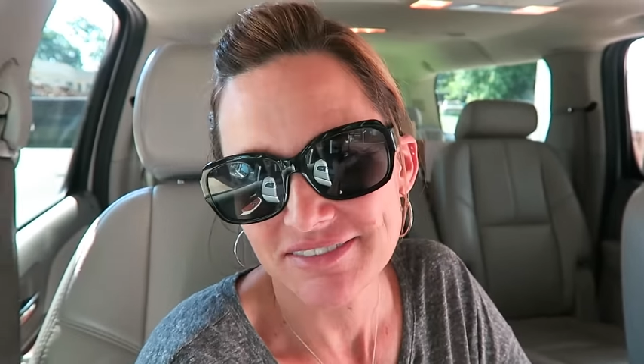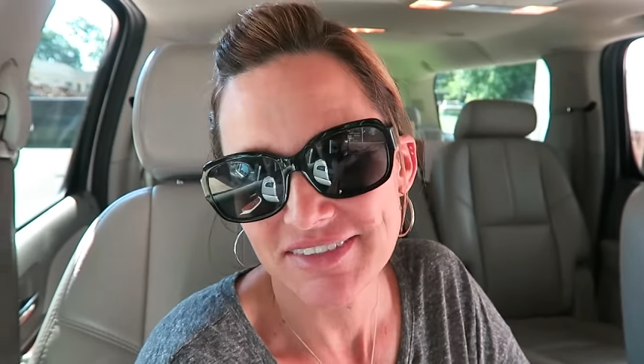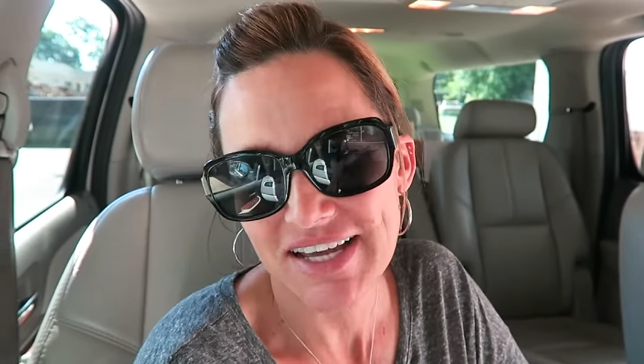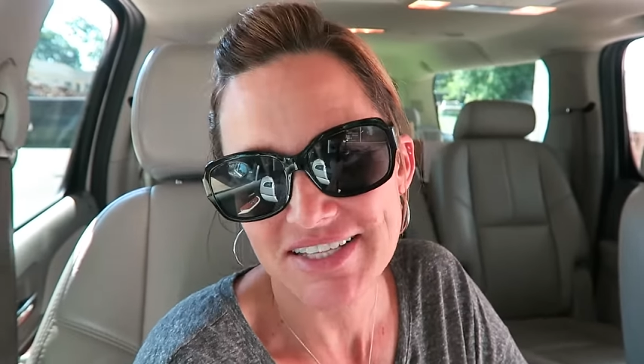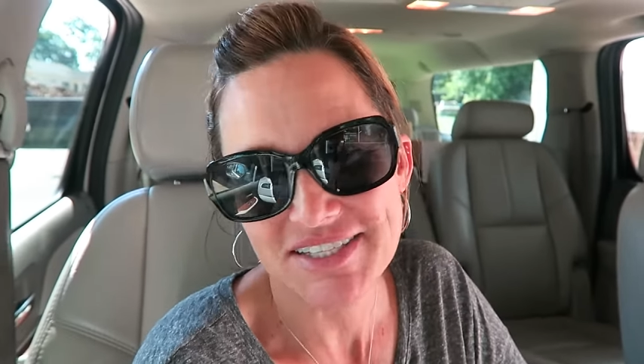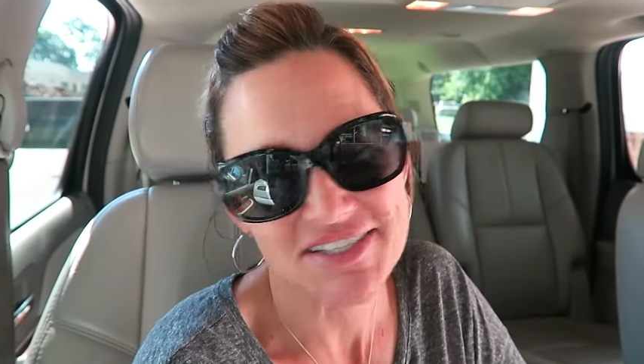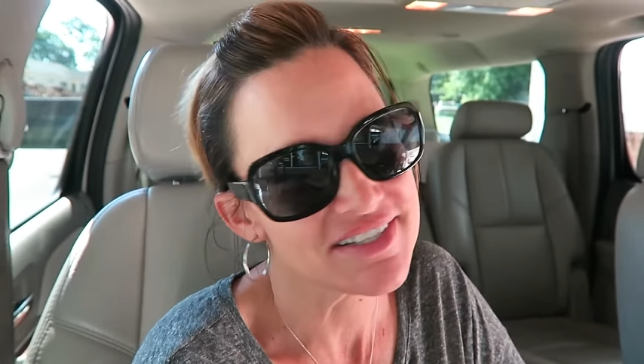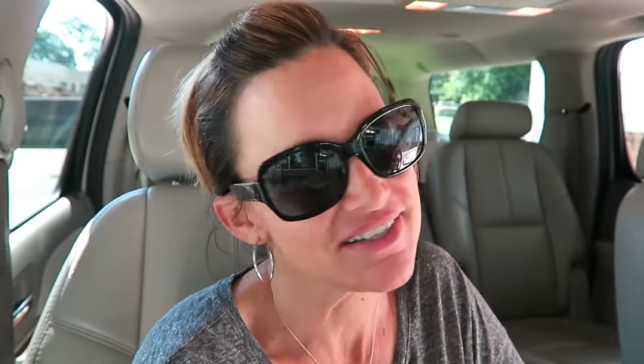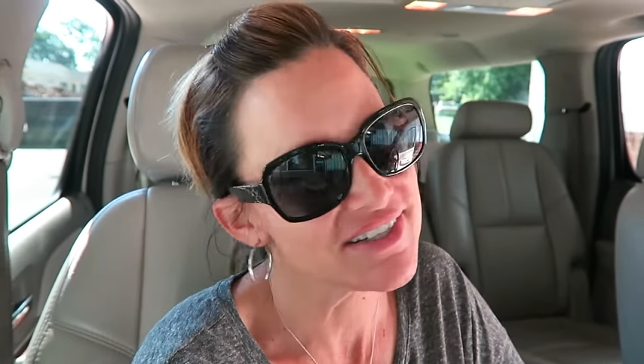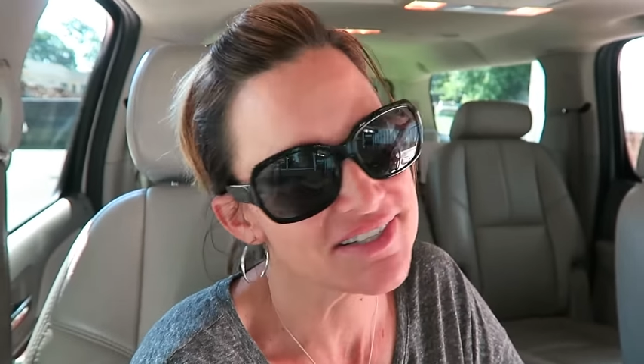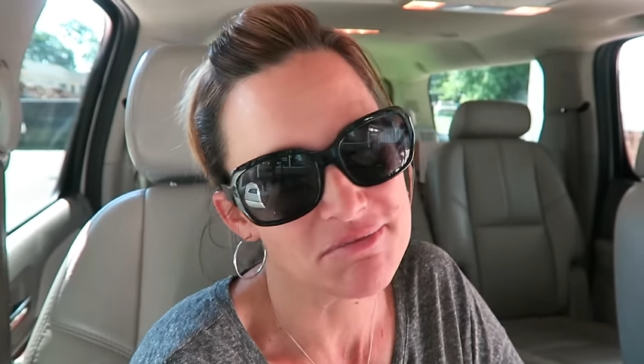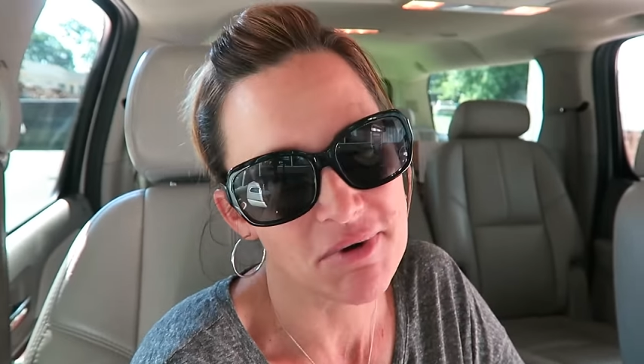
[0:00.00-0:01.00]
That's
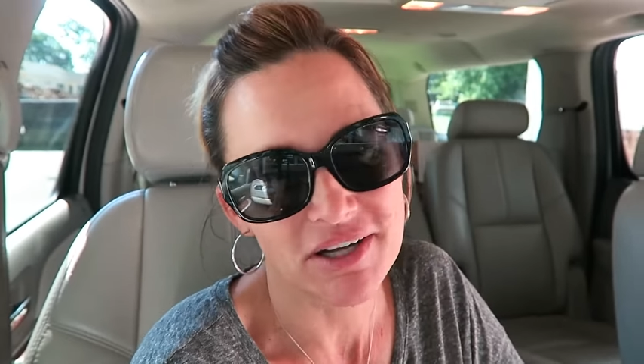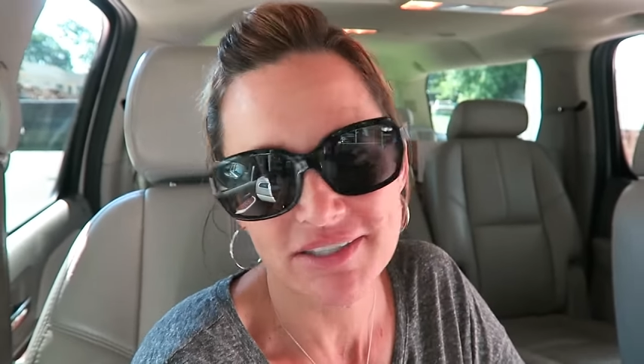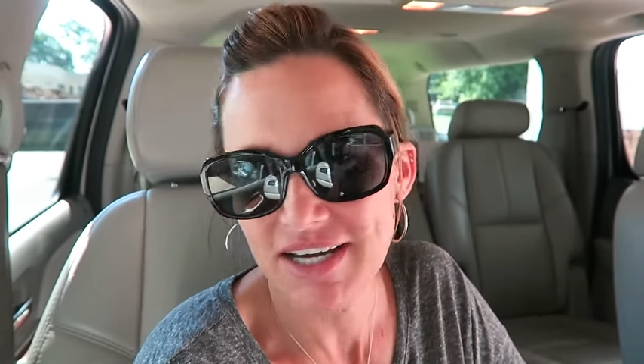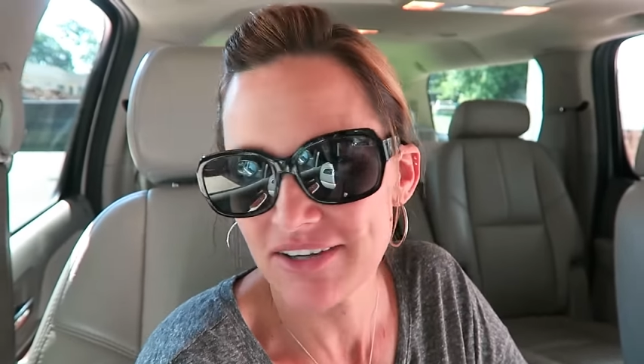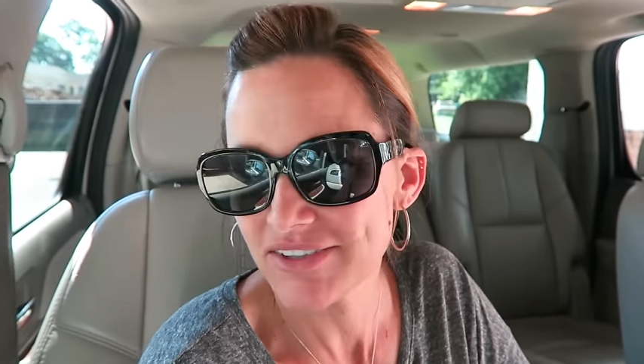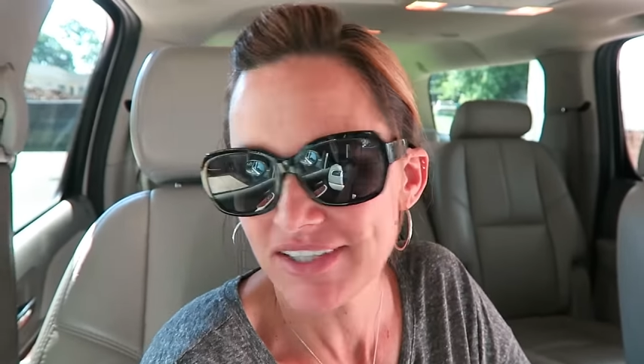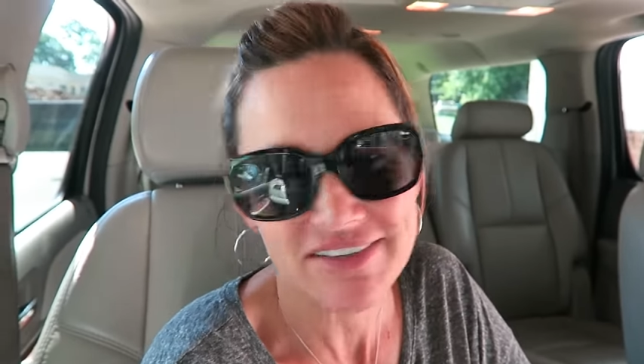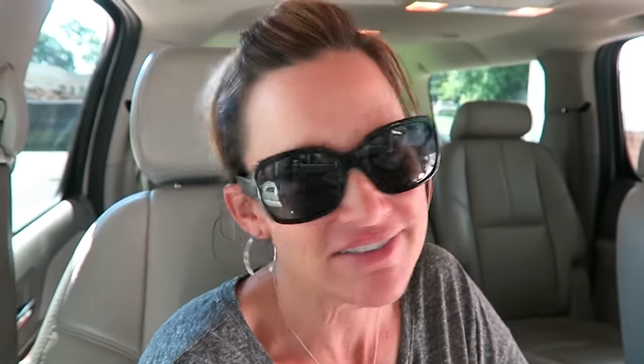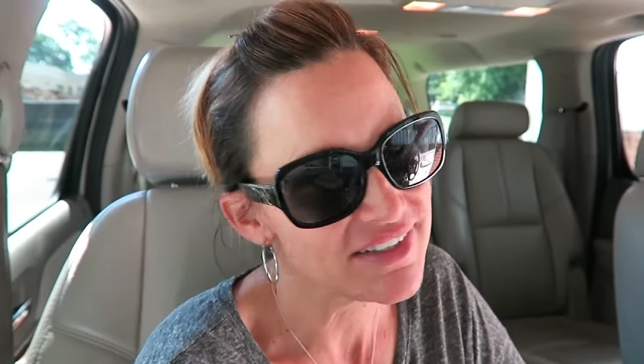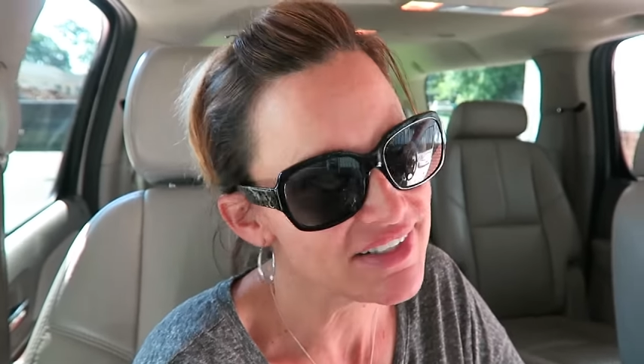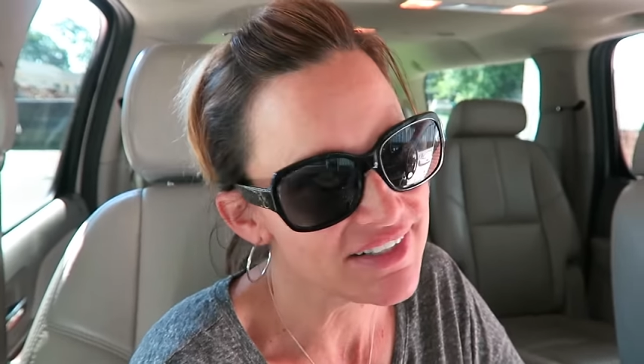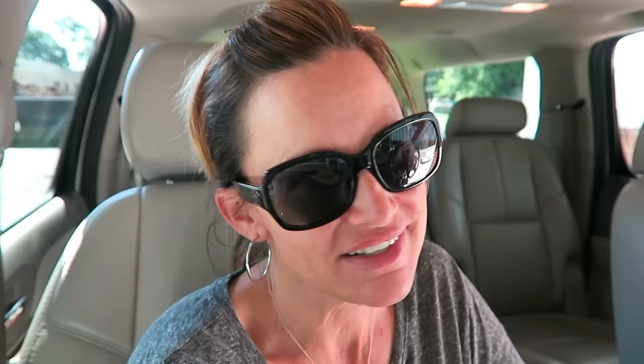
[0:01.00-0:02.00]
the small town
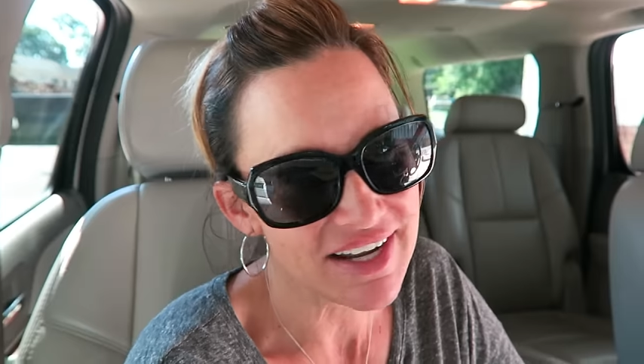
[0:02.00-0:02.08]
living.